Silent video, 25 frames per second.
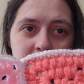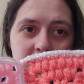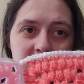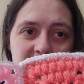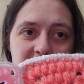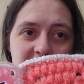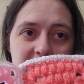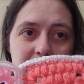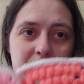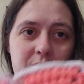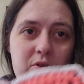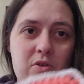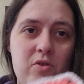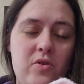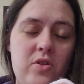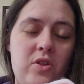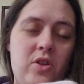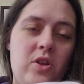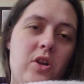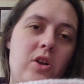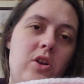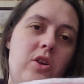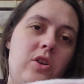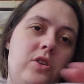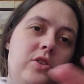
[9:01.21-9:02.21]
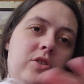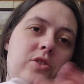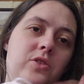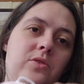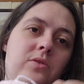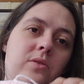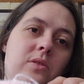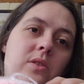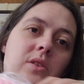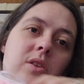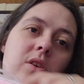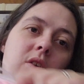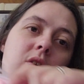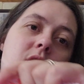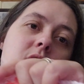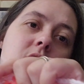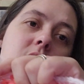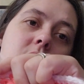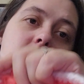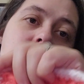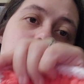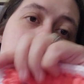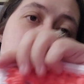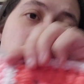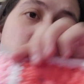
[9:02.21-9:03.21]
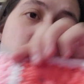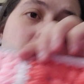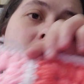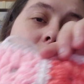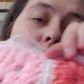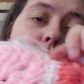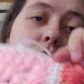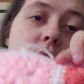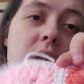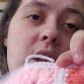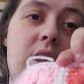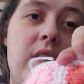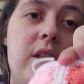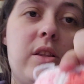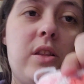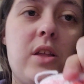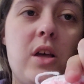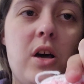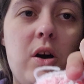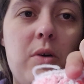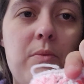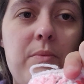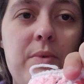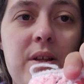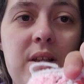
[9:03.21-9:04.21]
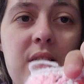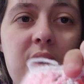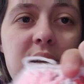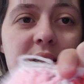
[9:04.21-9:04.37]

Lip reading: I am doing her jointed go, but